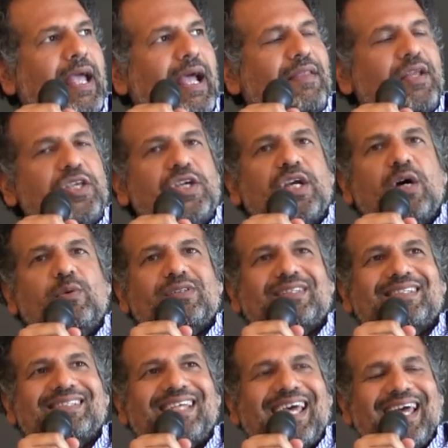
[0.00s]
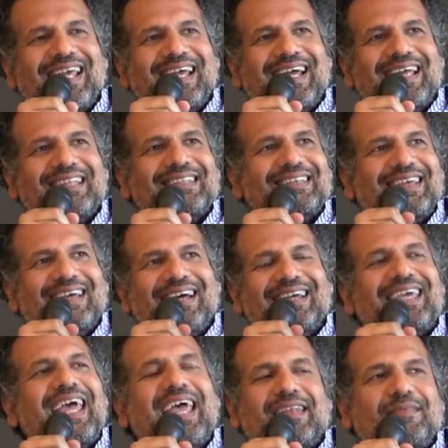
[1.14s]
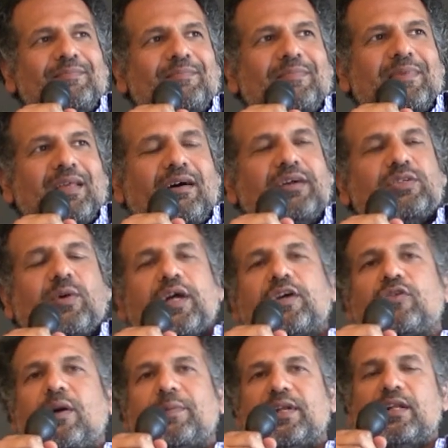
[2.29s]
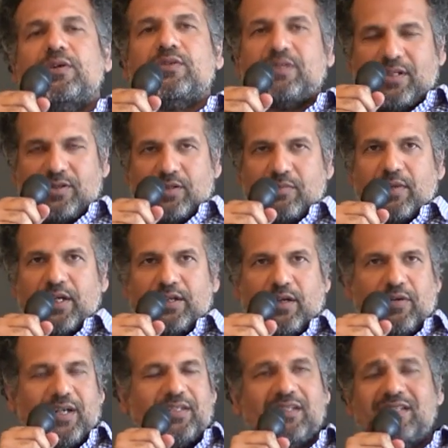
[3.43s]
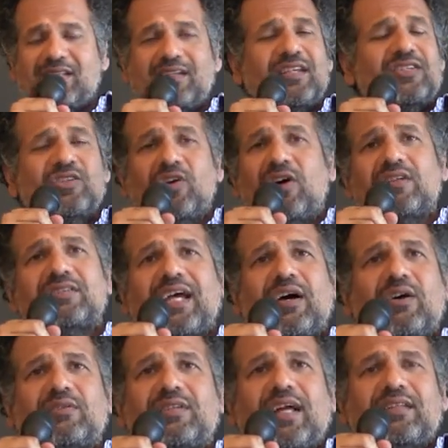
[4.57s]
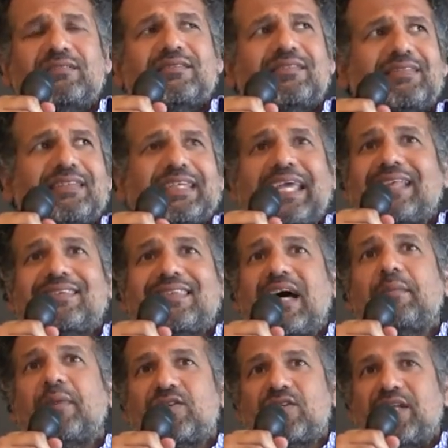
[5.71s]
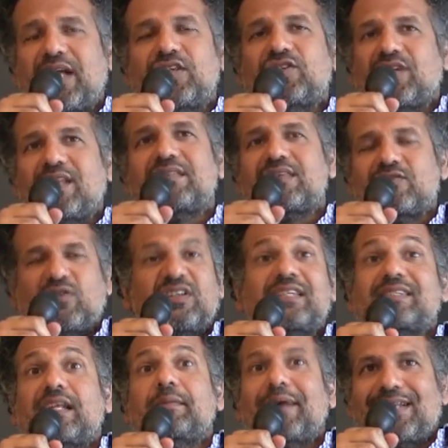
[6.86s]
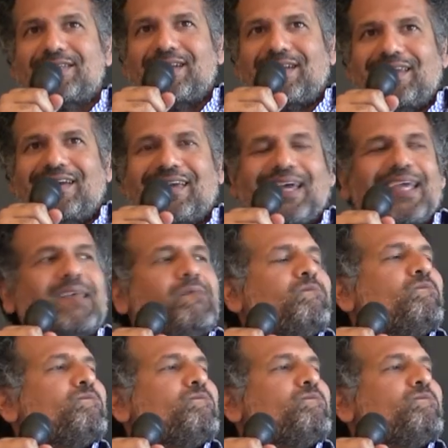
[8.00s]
And then you go on set, and again, uh, so I grew up in Luton, as you might know, right? so yeah, it's, mm, yeah. it's not a town that gets that much attention in this in cinematically, okay?